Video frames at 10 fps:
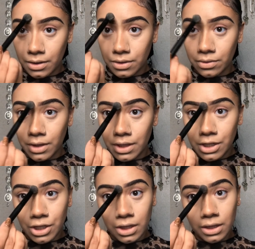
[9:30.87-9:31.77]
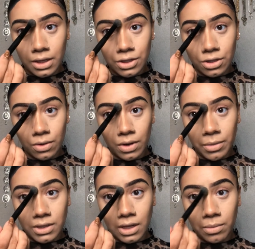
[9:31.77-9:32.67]
really gently because you don't want to
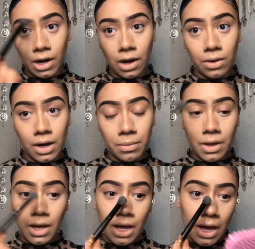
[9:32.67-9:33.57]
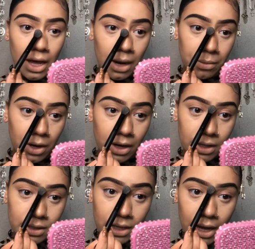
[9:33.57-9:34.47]
mess that brow up. And I'm going to
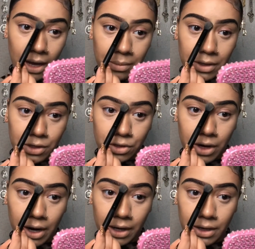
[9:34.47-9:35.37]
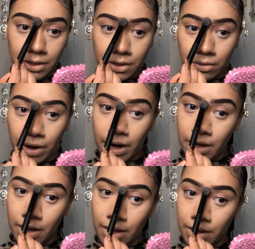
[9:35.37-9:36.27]
tap and drag it to the right
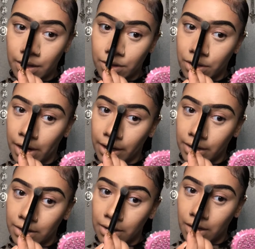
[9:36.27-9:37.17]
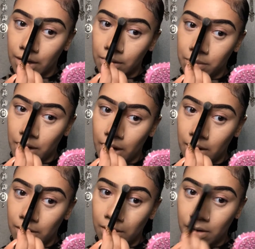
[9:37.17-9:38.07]
and then drag it to the other
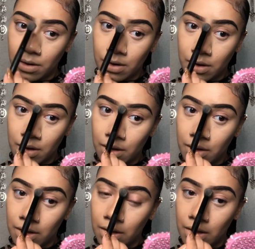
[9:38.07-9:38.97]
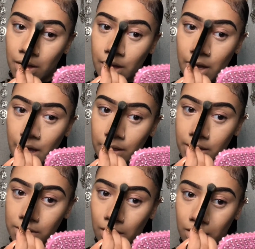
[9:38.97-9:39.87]
brow. And
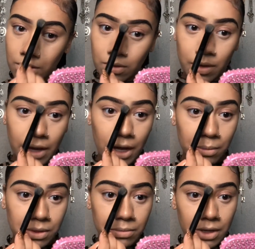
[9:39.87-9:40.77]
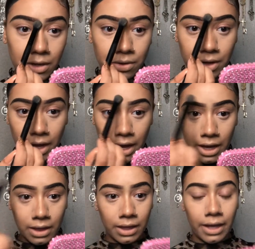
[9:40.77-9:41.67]
this also helps me
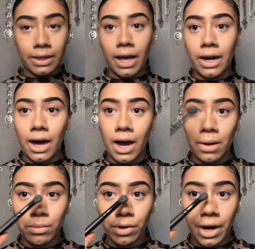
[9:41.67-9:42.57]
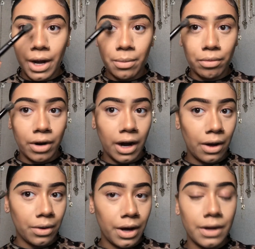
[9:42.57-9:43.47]
create like that ombre
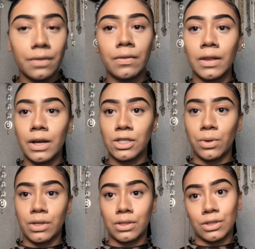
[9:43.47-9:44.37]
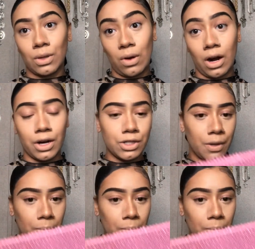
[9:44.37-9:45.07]
brow kind of look, so it doesn't look so harsh.